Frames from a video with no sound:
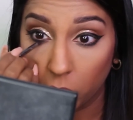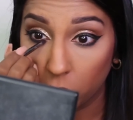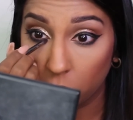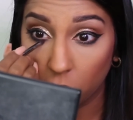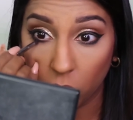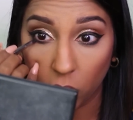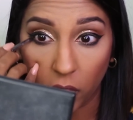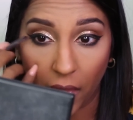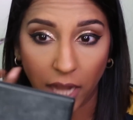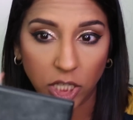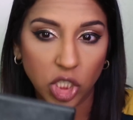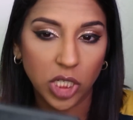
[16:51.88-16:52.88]
So
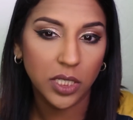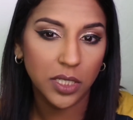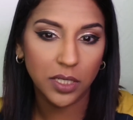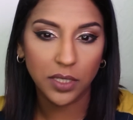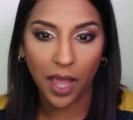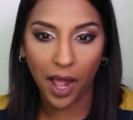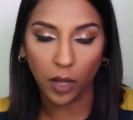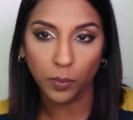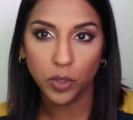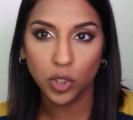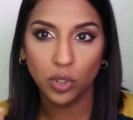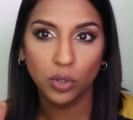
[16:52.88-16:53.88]
that just
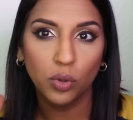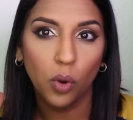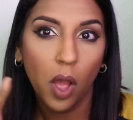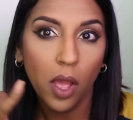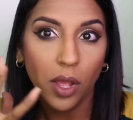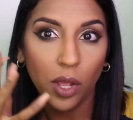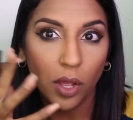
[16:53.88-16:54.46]
helps to